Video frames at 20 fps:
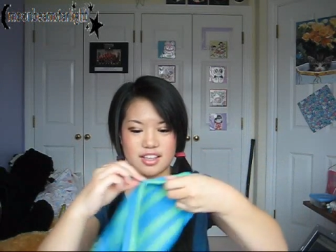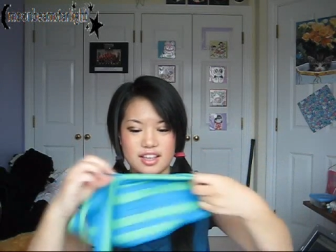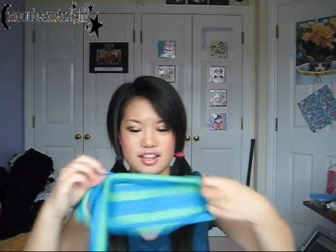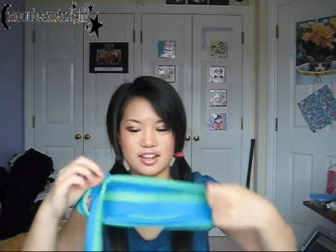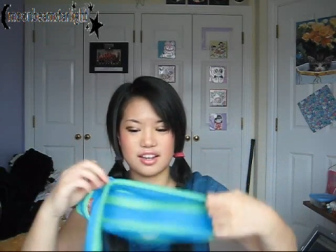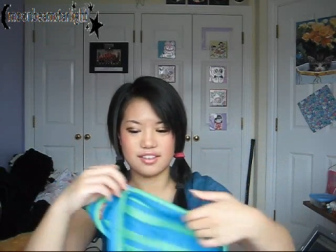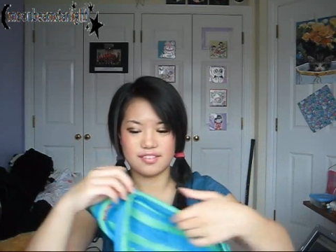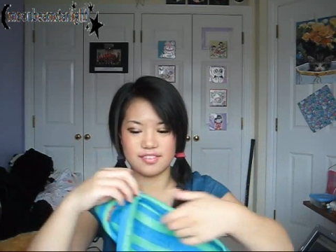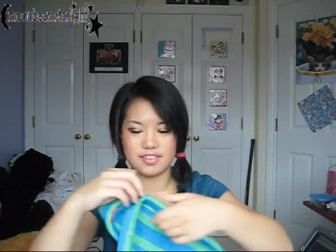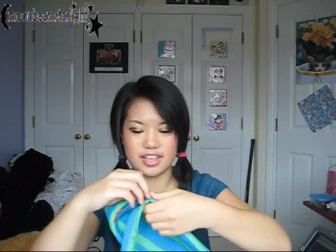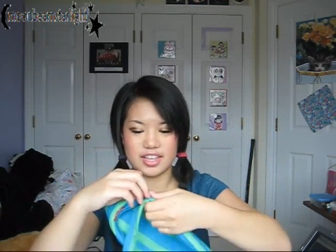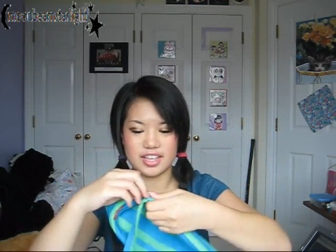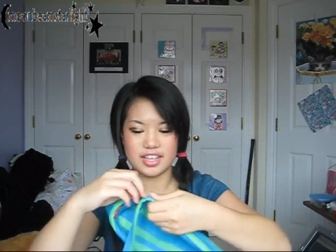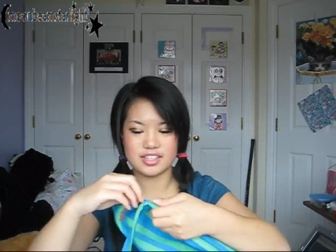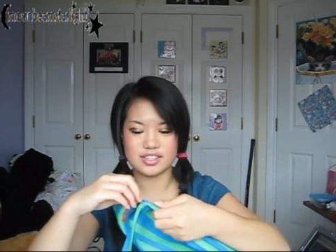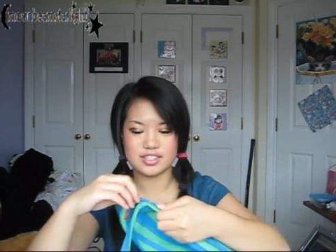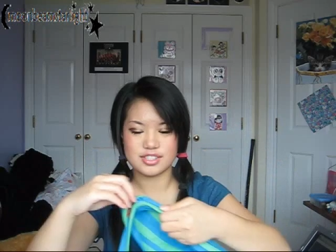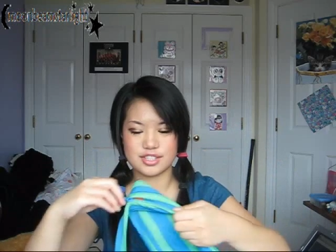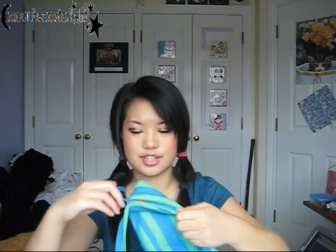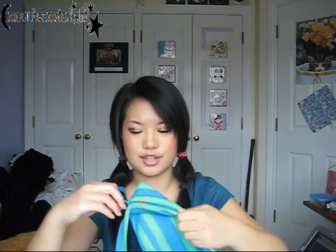I love it.
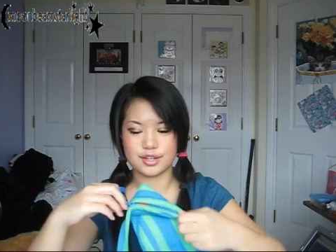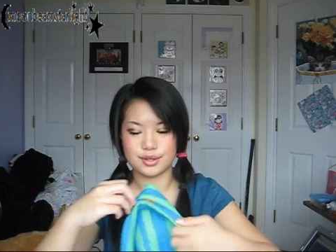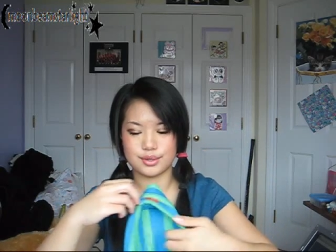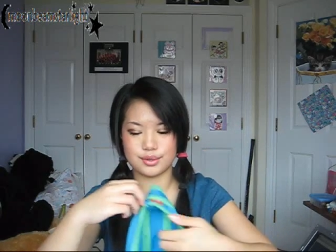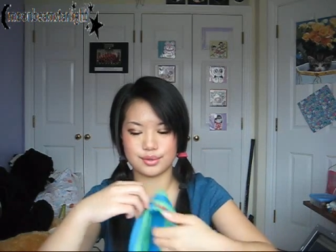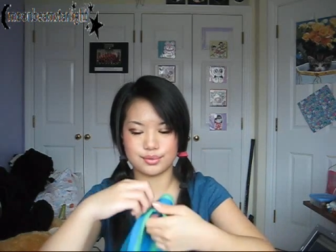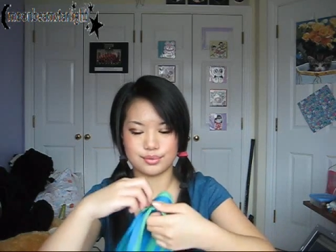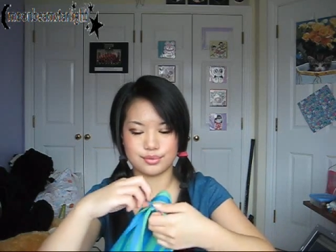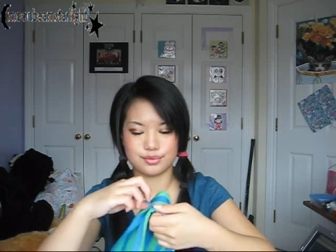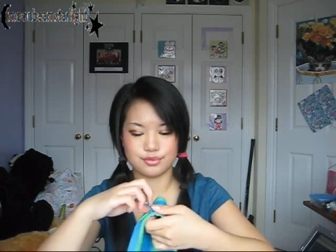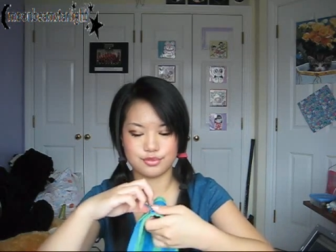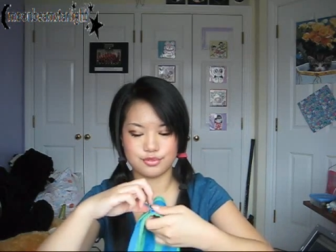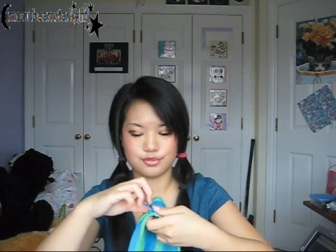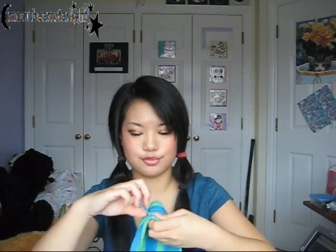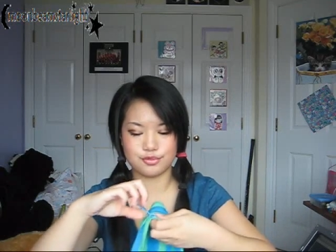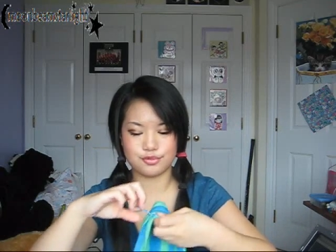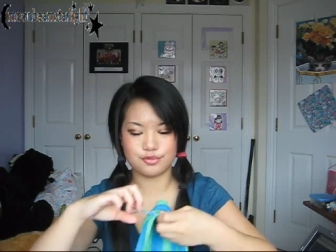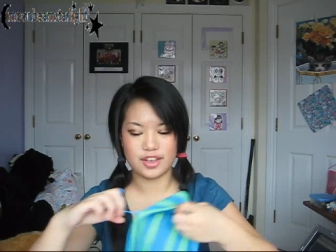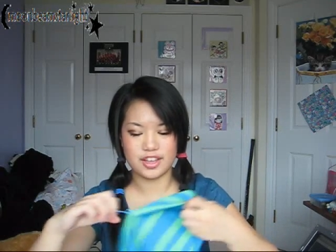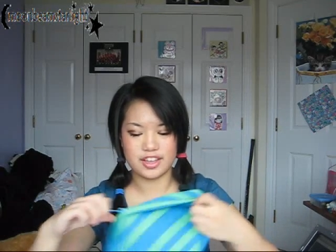It's so
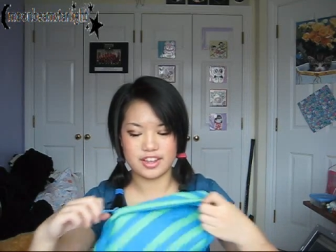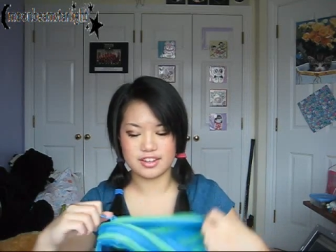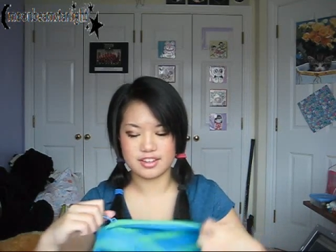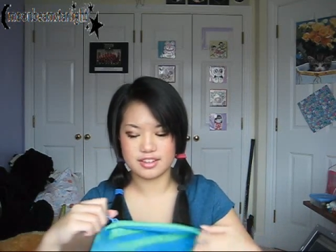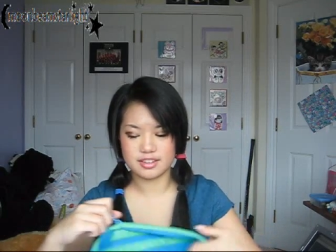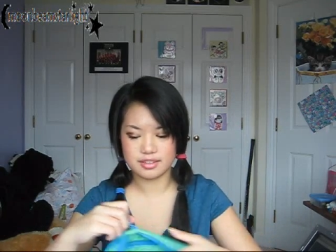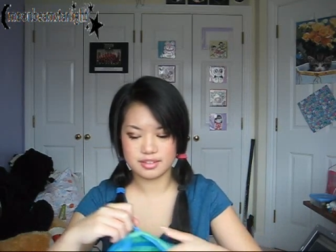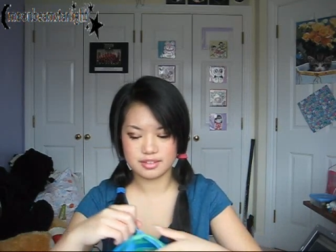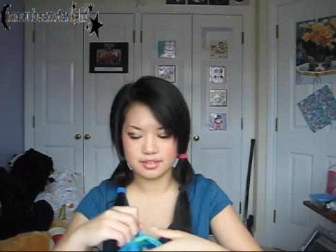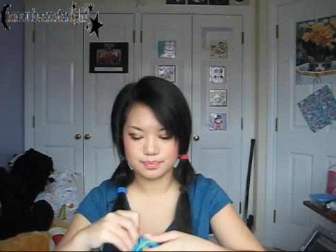fun.